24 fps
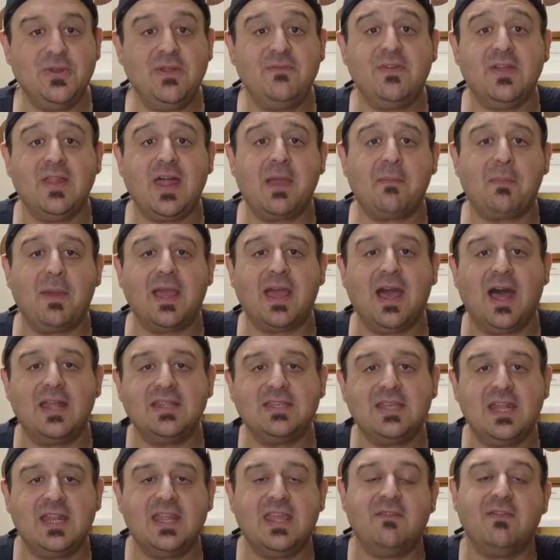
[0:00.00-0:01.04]
If you like my
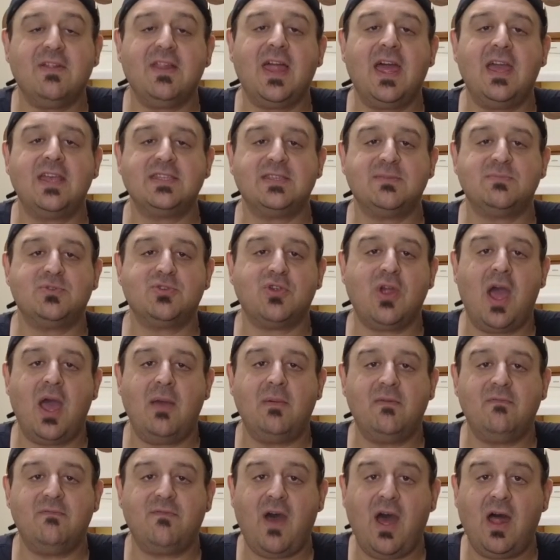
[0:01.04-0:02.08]
content, give a like, subscribe,
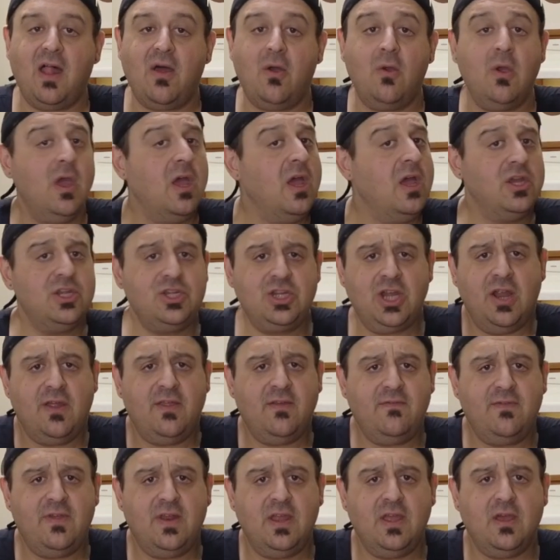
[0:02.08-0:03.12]
and follow. Share
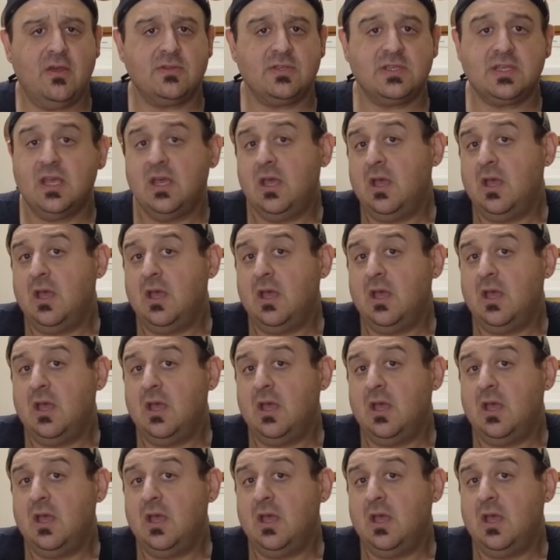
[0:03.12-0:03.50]
the videos.